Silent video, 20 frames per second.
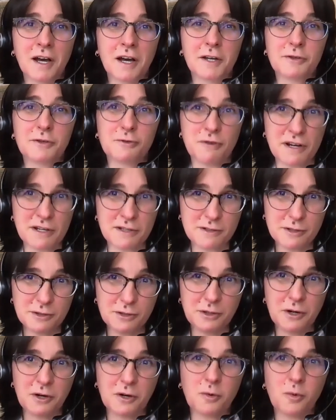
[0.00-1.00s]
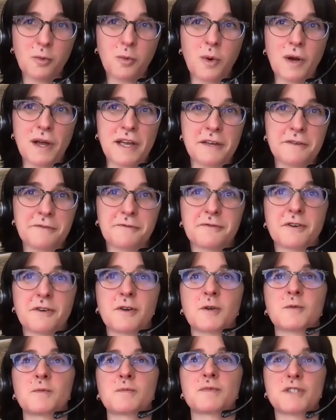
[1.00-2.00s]
trying to go away
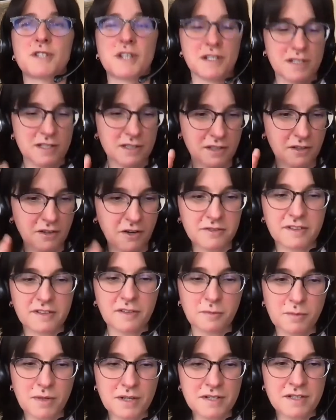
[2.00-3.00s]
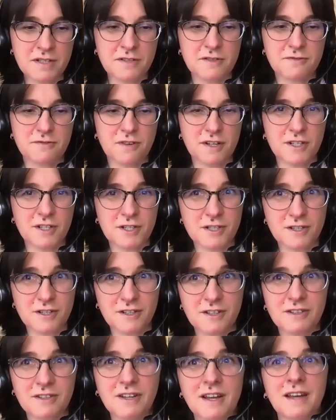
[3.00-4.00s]
from just content-based
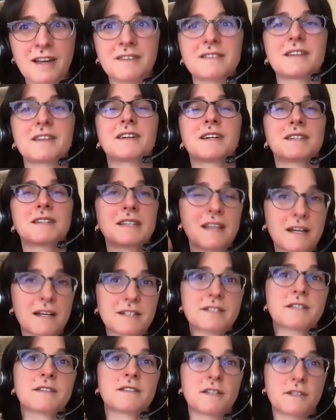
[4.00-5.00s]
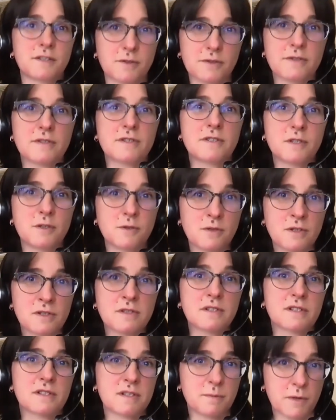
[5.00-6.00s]
instruction and connecting it to the
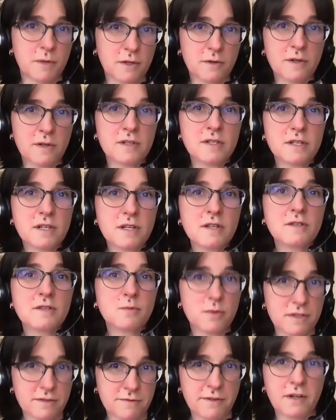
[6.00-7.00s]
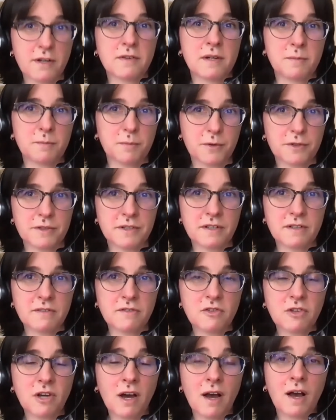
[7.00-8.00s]
student experiences was very
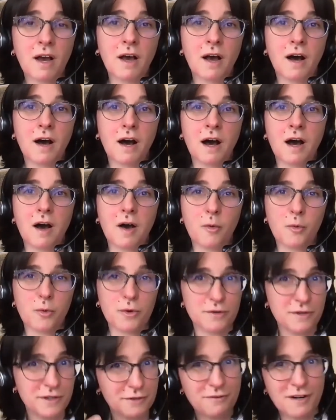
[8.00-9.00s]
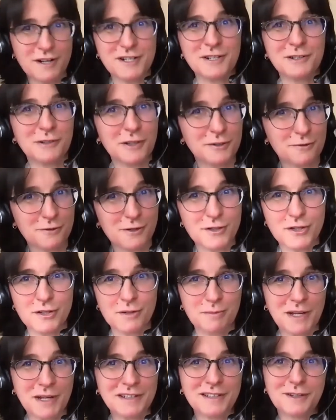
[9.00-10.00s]
important. We read Russian
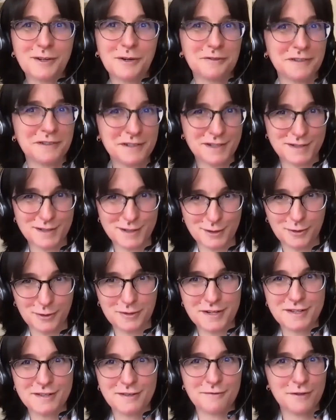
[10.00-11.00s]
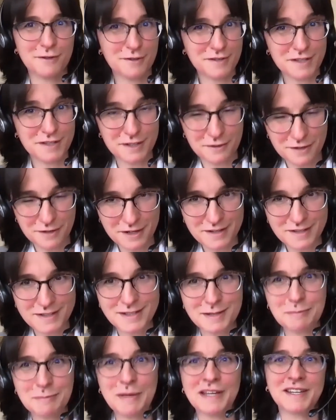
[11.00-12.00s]
literature, many novels and stories are very
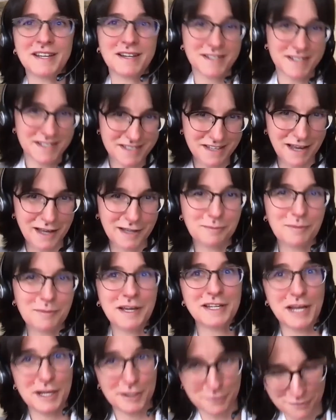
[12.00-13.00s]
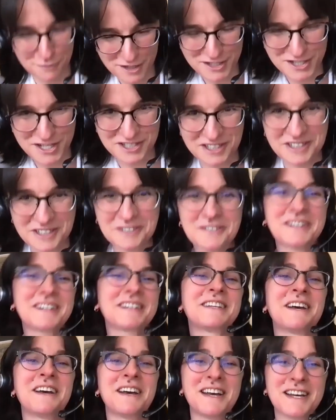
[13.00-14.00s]
serious, many are sad, many are tragic,
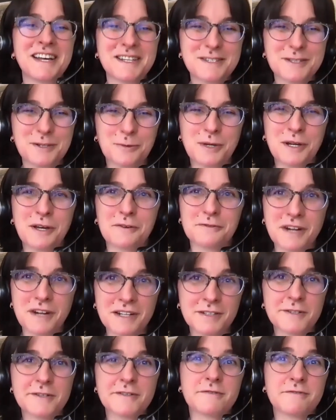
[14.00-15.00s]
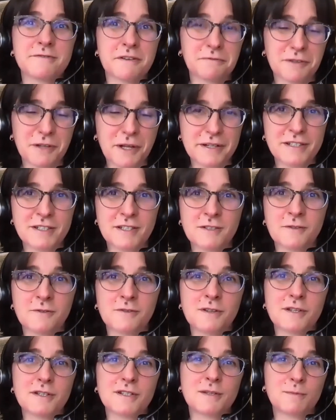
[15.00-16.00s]
right? So we have writers reflecting
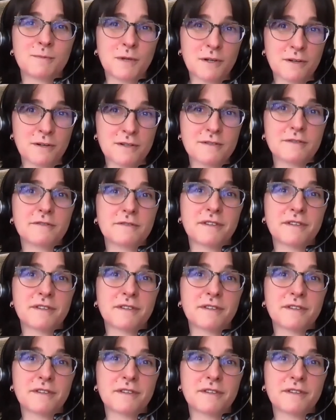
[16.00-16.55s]
on the experience of